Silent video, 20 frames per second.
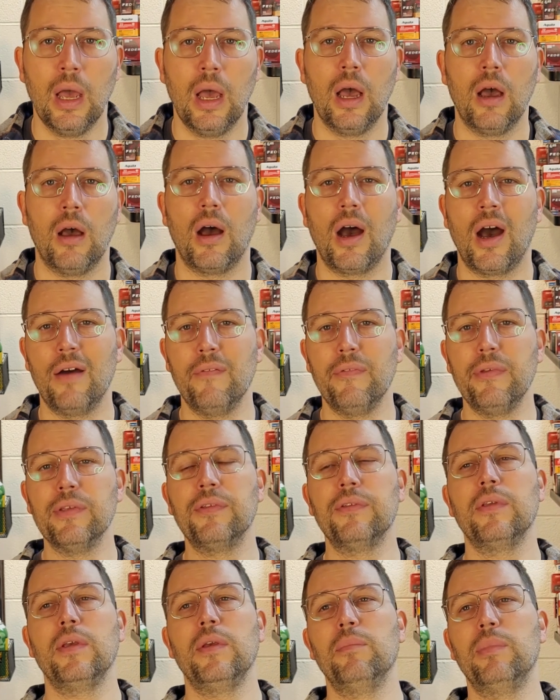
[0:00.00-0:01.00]

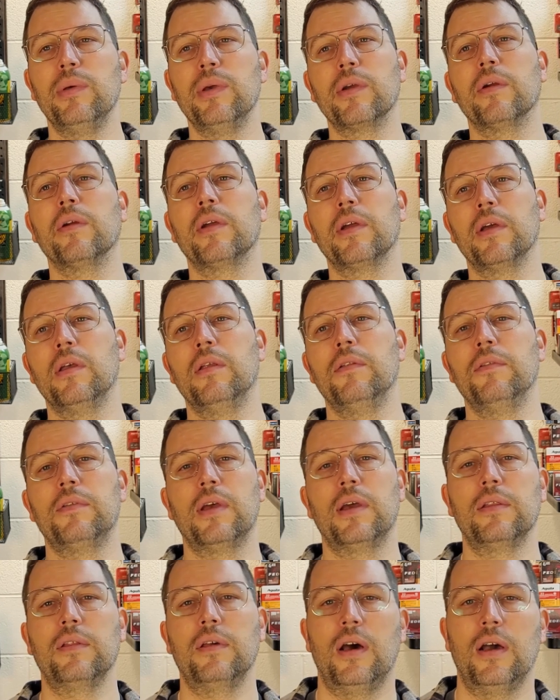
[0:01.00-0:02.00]
Obviously, bigger guns
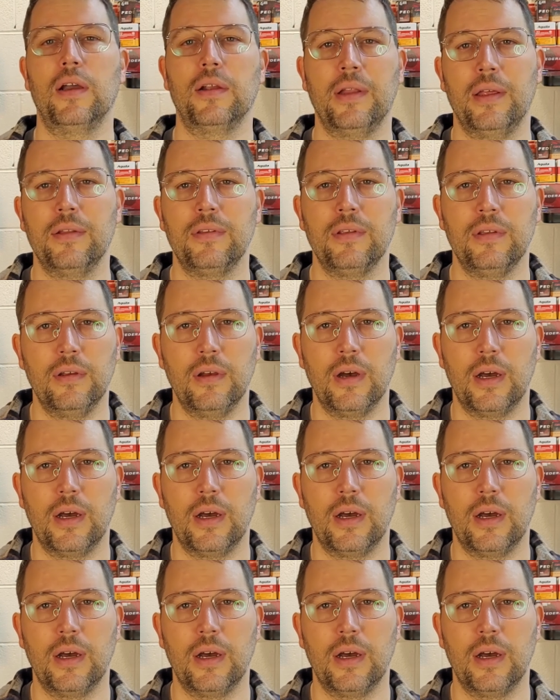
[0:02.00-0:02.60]
like Glock 19,